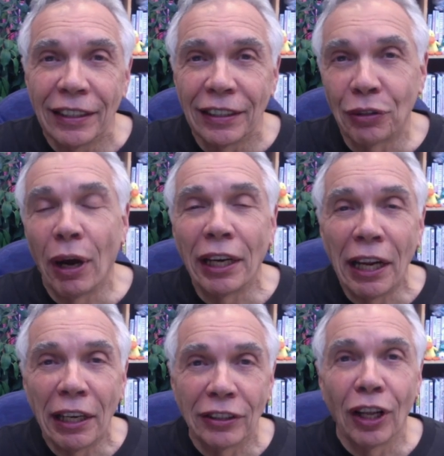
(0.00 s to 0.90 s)

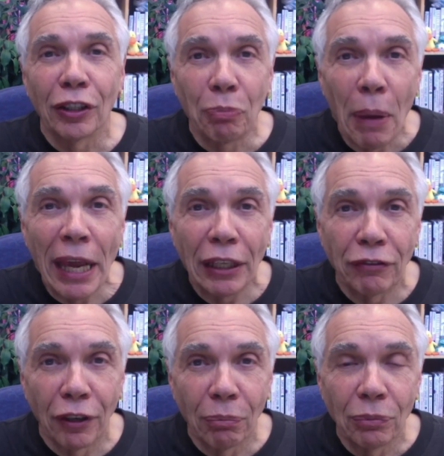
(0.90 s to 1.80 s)
quinine is not made
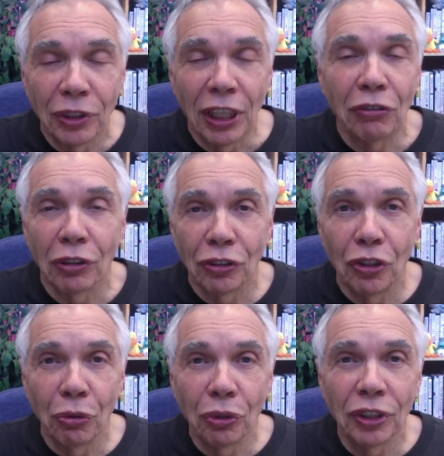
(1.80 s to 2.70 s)
from citrus
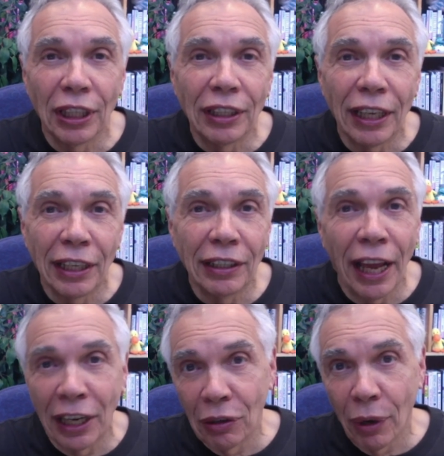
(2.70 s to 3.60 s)
juice in
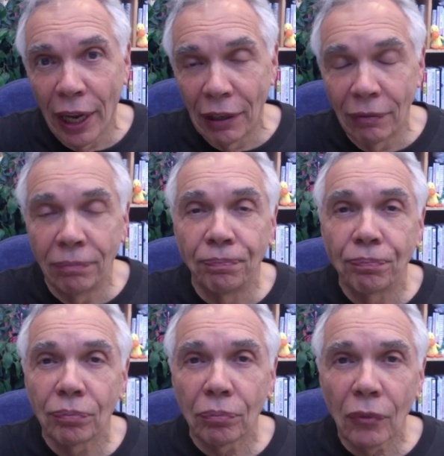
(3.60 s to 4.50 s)
any way.
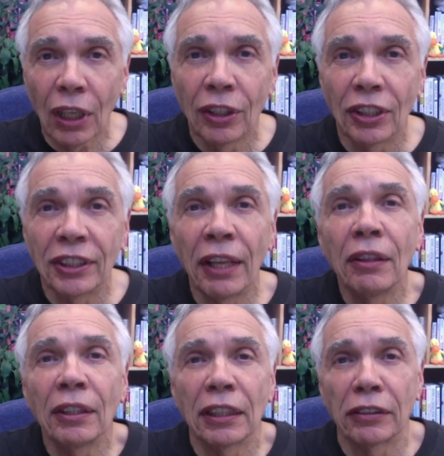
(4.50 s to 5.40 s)
The
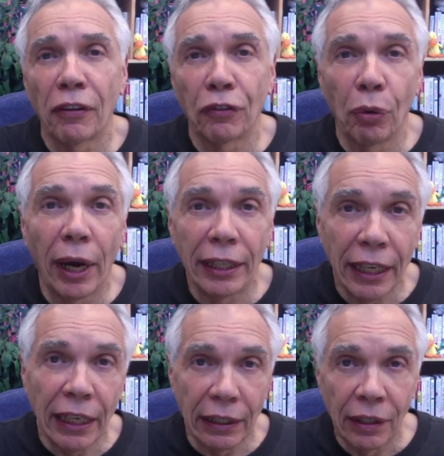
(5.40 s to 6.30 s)
synthesis of
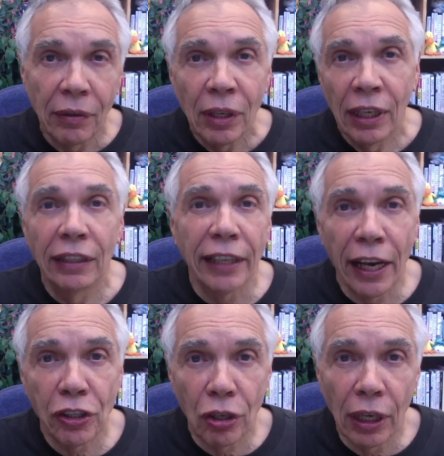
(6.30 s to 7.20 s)
quinine is
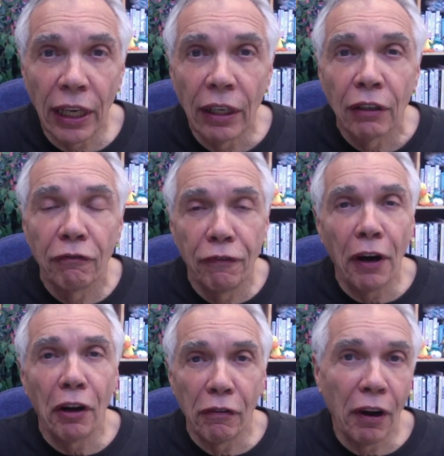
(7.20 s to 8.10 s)
actually
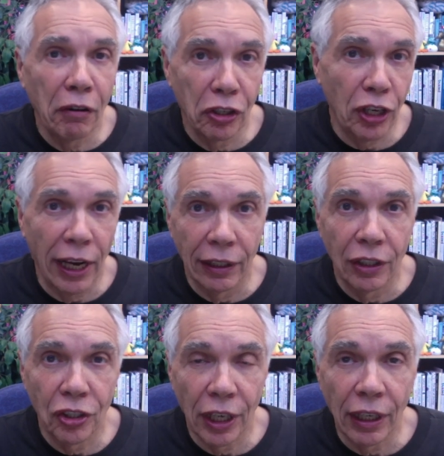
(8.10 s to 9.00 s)
very, very
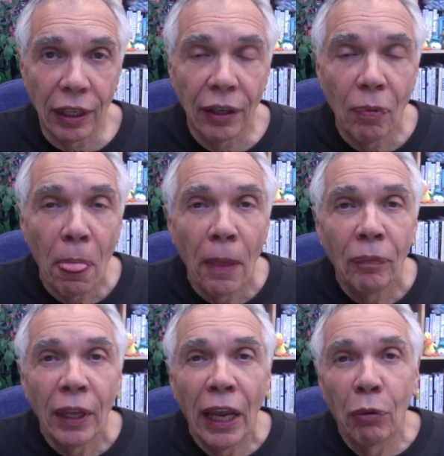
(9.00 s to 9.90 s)
challenging.
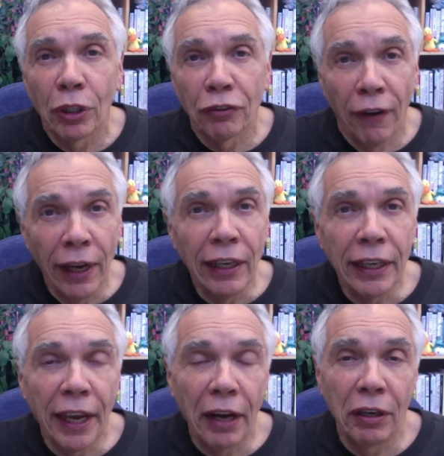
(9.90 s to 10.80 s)
It was finally
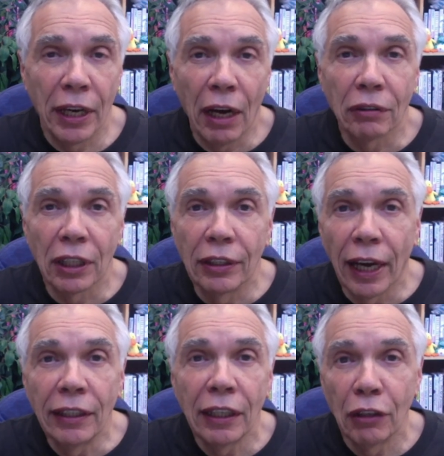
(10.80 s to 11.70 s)
carried out in
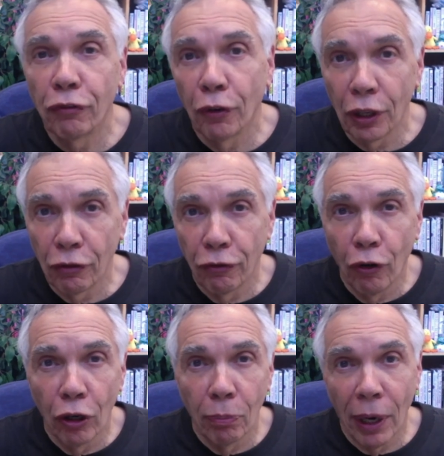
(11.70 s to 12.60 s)
1944 by